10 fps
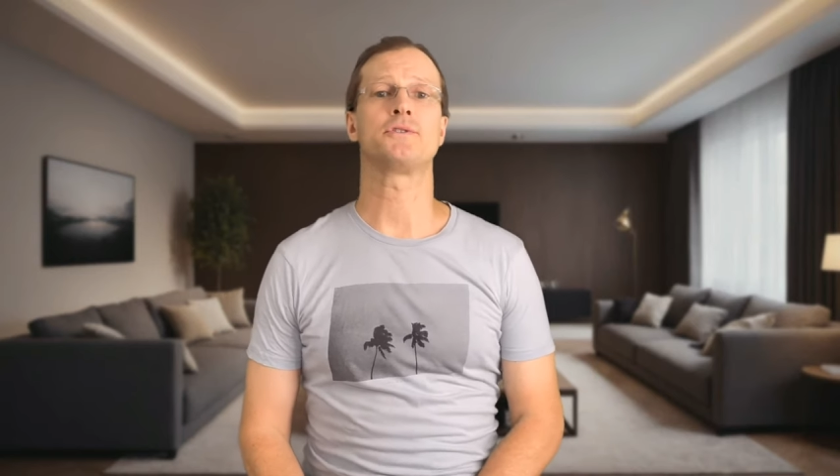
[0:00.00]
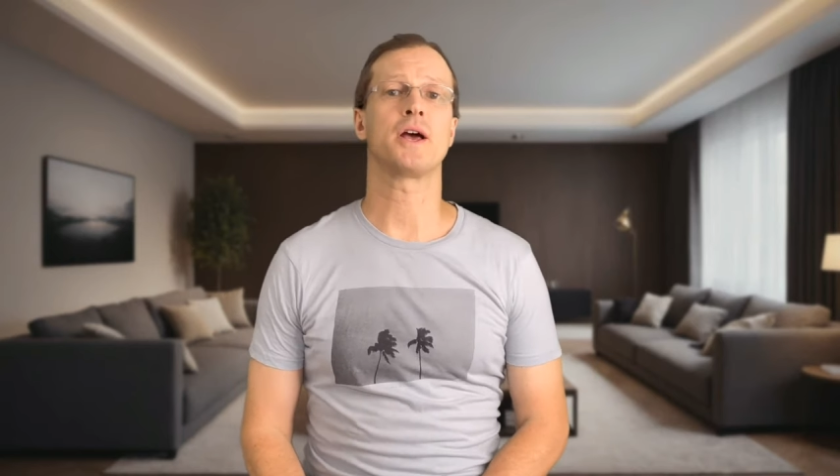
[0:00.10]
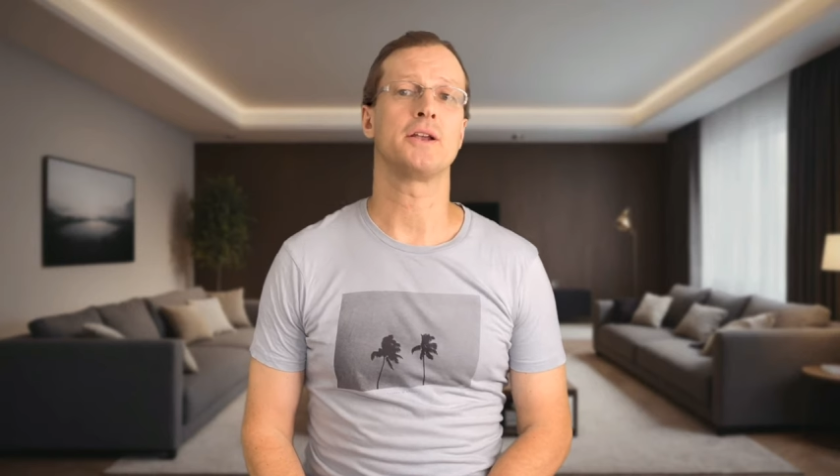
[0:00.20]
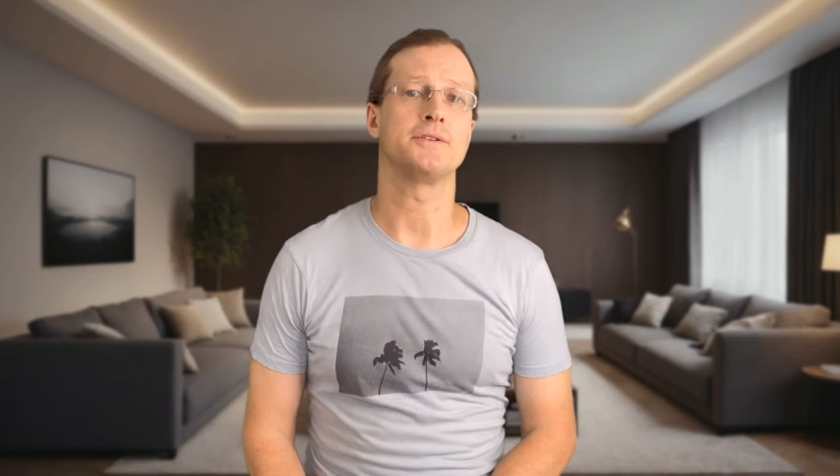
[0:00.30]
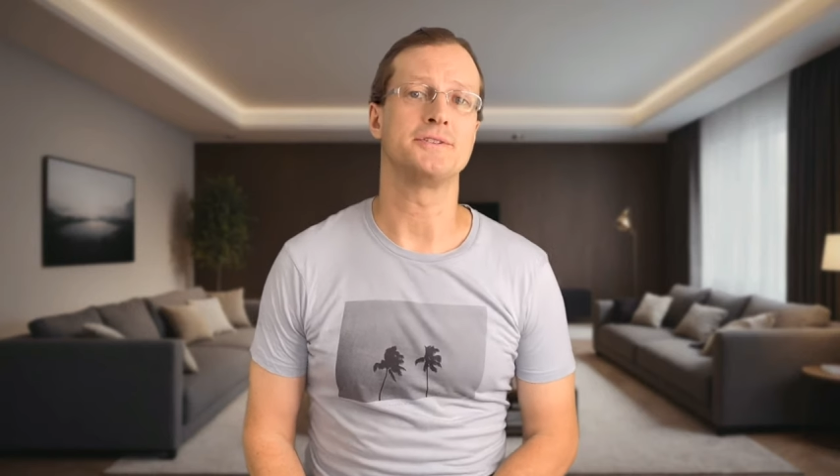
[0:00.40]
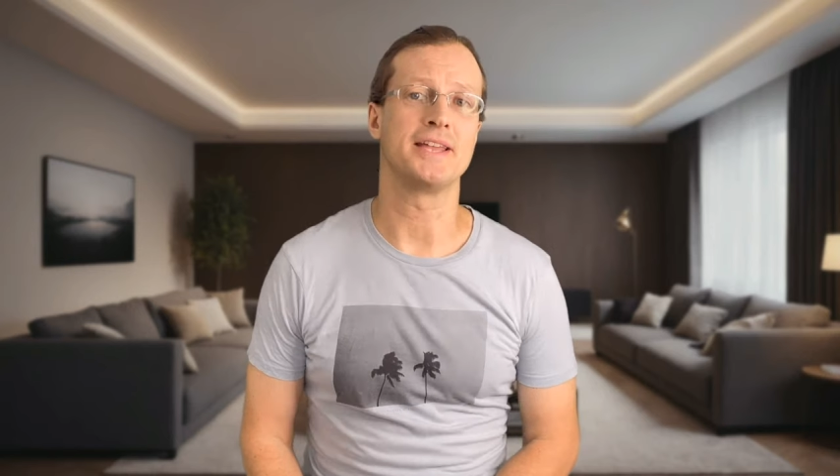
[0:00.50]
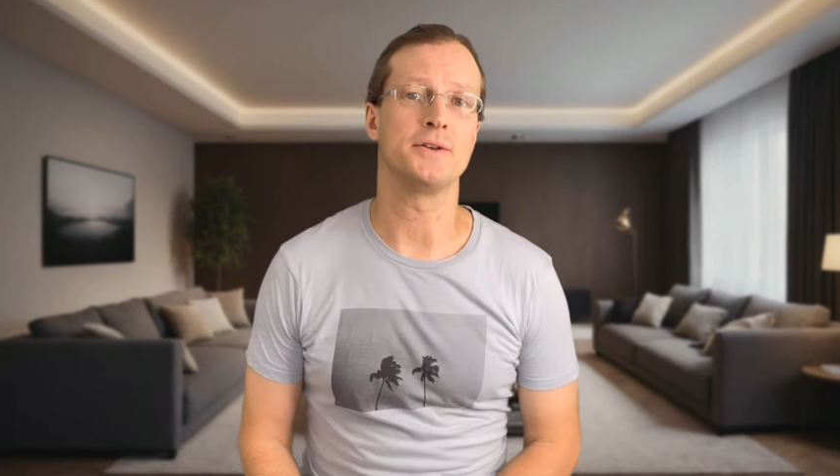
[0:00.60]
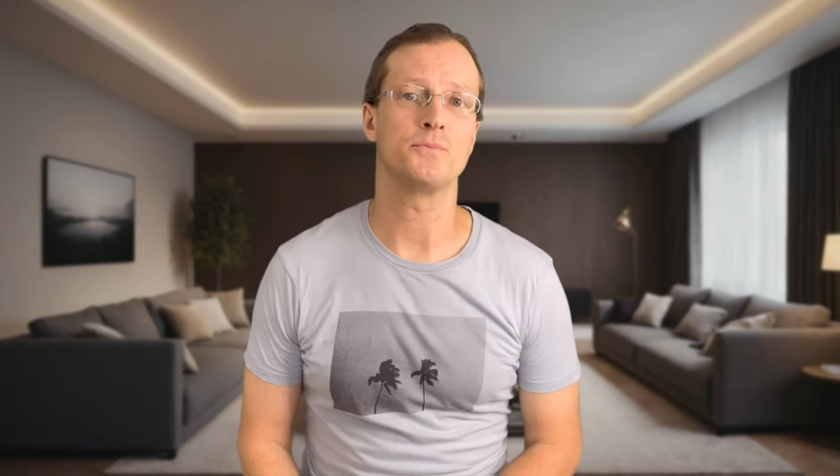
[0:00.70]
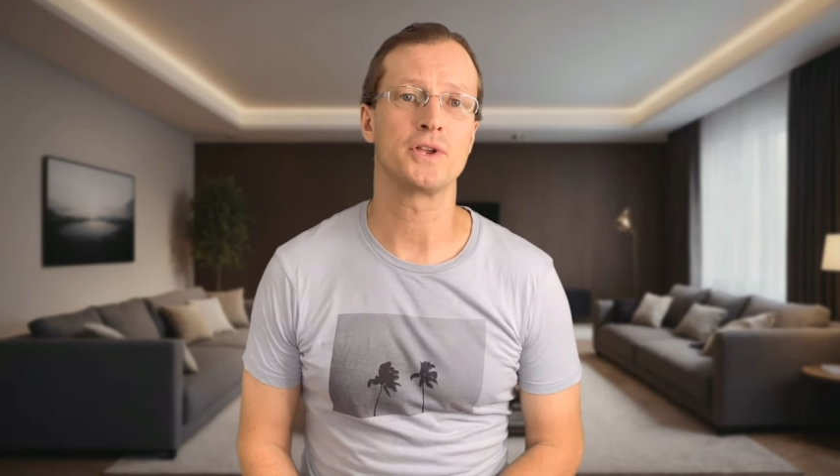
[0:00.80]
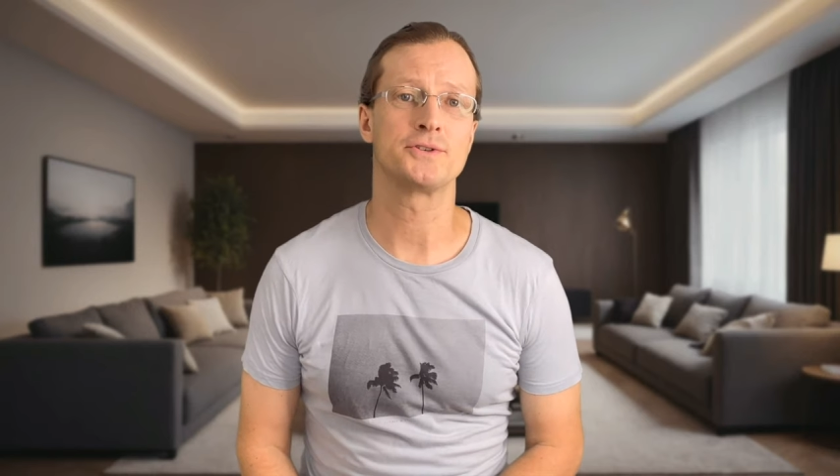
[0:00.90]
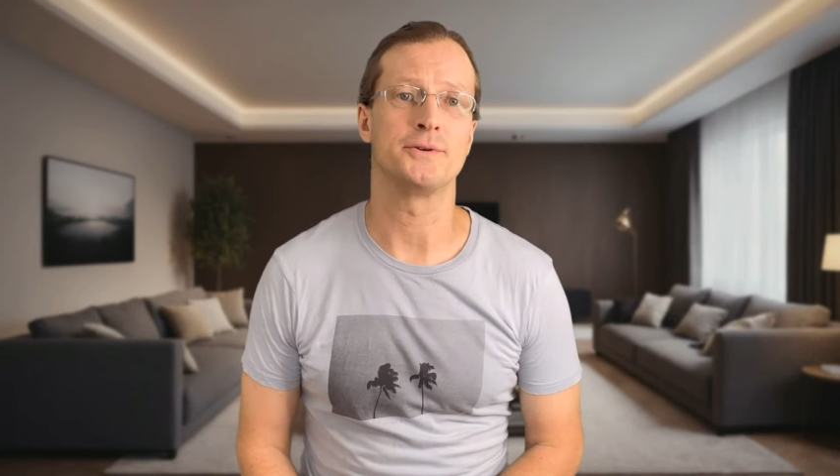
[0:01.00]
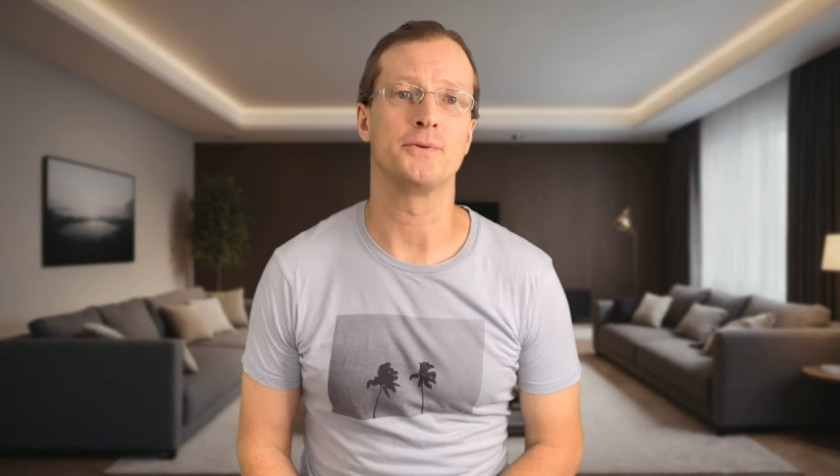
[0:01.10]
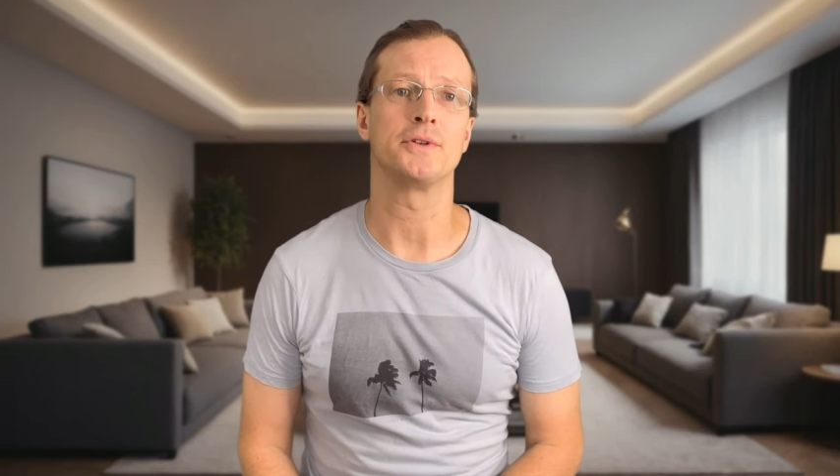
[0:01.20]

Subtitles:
not a setback.